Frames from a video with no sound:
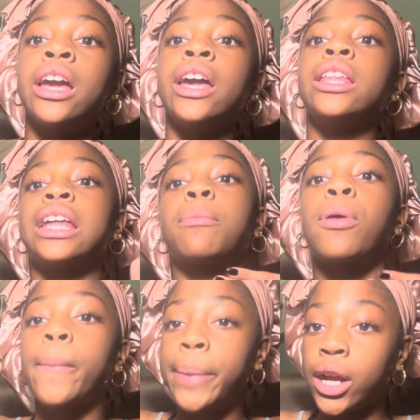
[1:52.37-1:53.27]
it
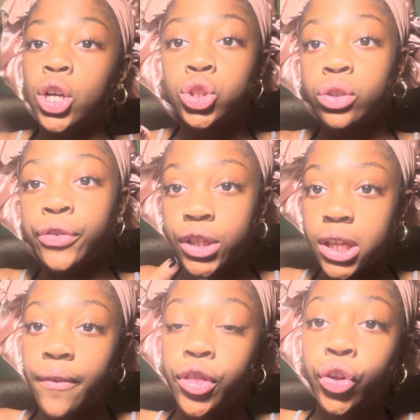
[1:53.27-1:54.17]
prepares you for
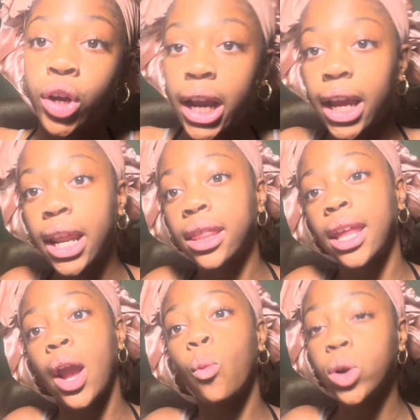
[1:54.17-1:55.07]
7th grade and
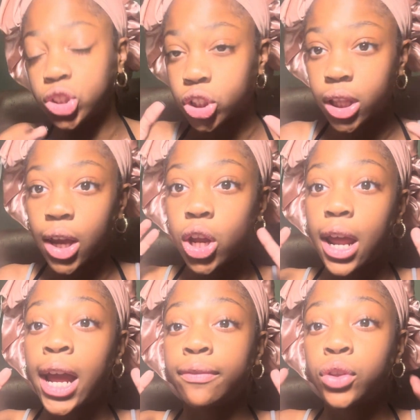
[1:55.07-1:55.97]
like what you're like gonna
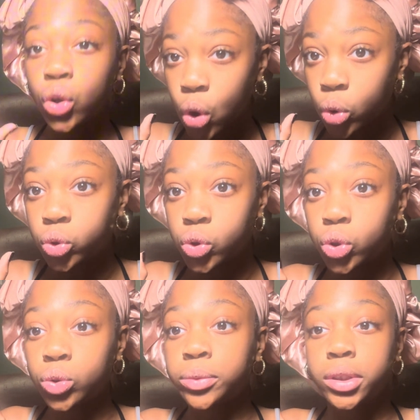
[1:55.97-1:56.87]
have to go
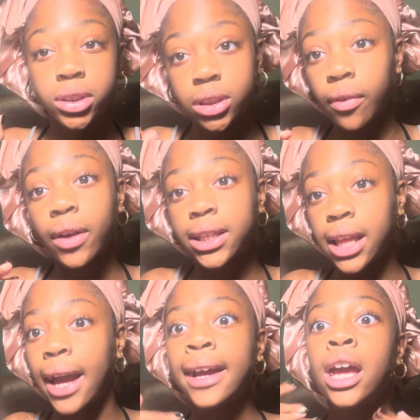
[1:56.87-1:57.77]
through and stuff like that.